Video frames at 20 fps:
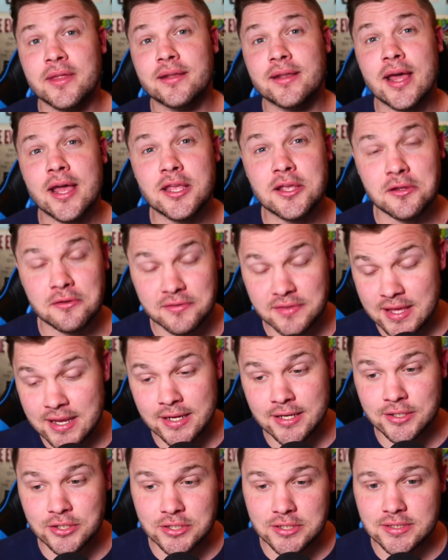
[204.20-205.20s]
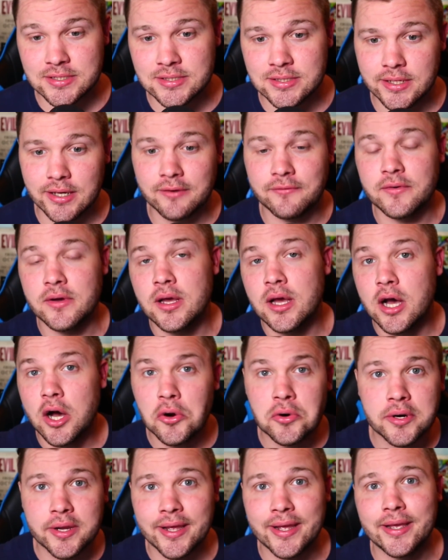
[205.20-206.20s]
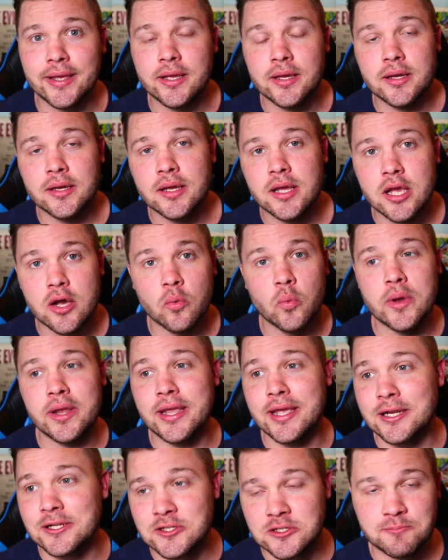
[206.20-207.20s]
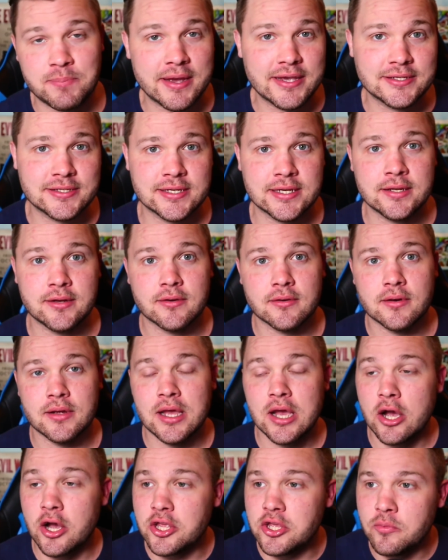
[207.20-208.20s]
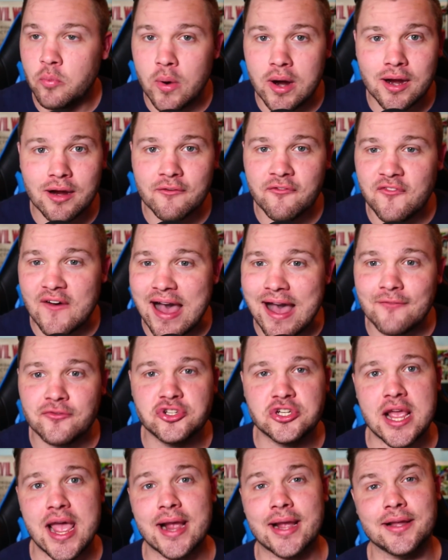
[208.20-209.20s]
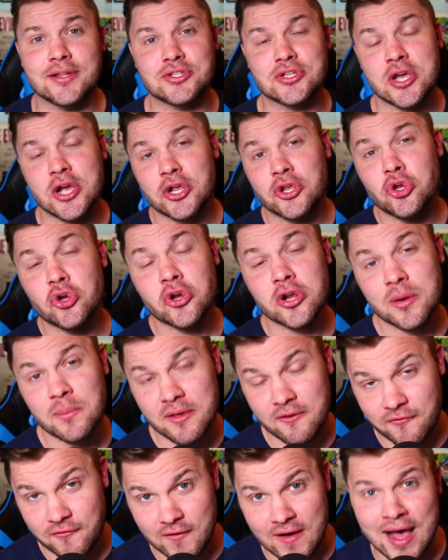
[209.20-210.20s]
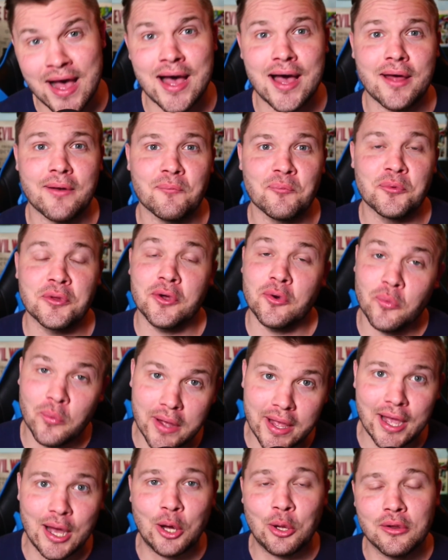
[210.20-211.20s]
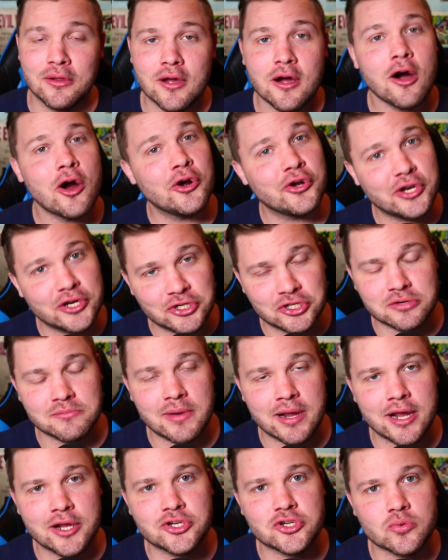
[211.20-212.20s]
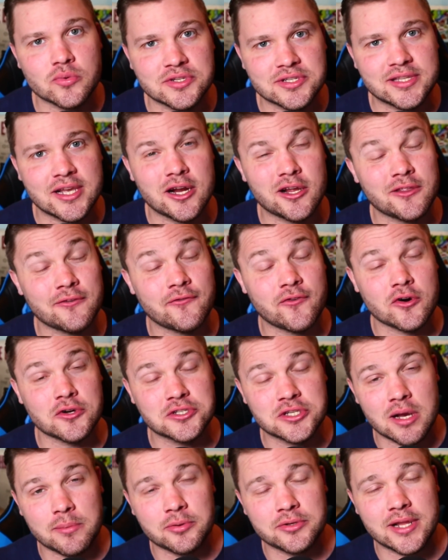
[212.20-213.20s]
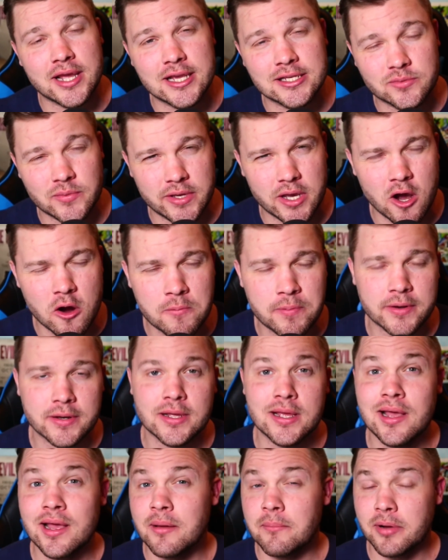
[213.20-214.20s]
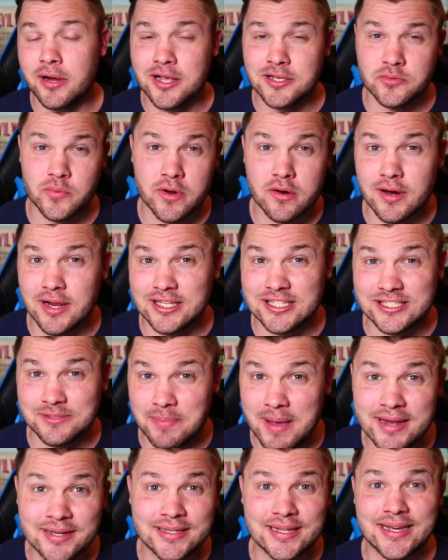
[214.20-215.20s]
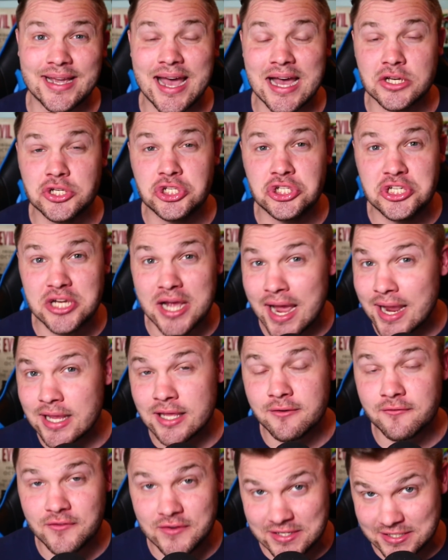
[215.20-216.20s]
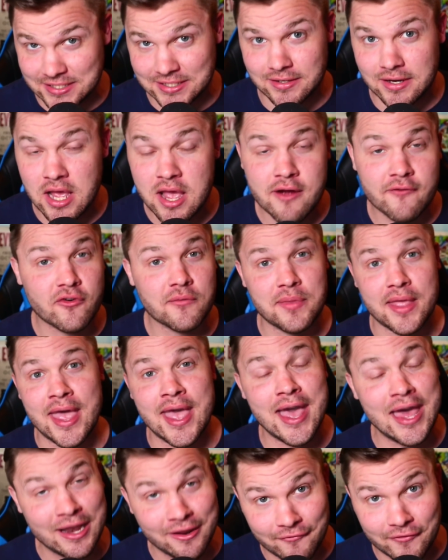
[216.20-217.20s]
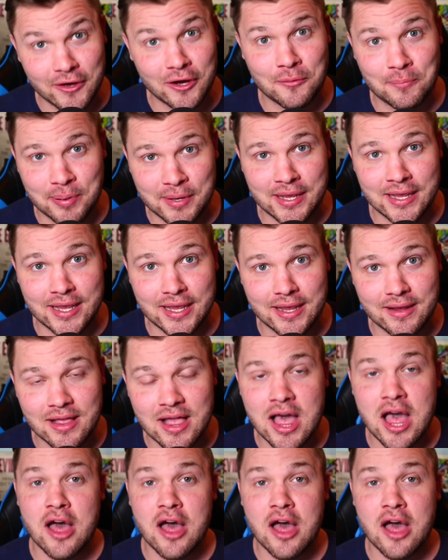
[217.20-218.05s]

Now you're thinking to yourself, okay, we get a space heater. You wear 5 jackets, you're going to be fine. Well, our district manager was there the first couple days we opened because we were expecting a giant visit from the head of LP,